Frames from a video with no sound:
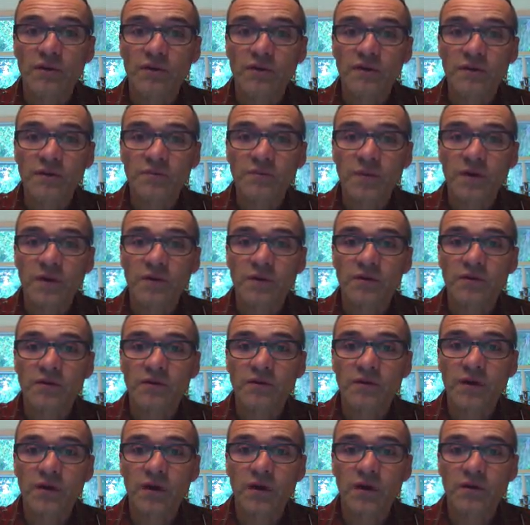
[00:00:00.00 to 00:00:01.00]
of this
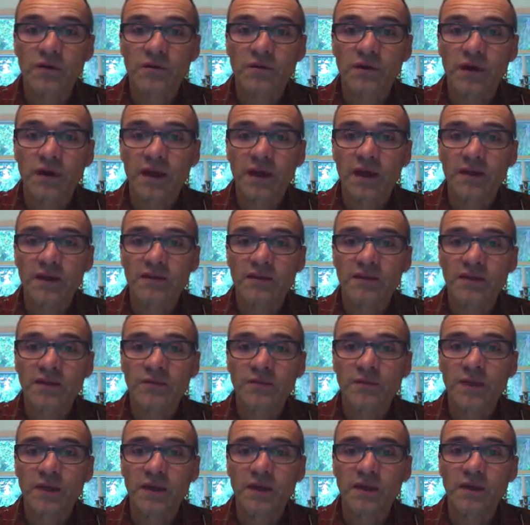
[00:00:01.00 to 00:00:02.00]
molecule called
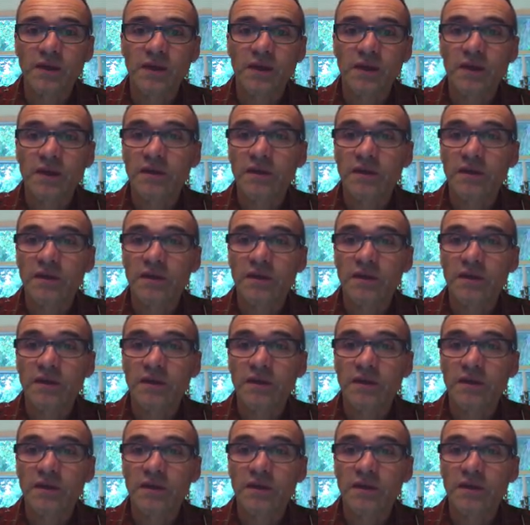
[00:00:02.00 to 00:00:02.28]
ATP.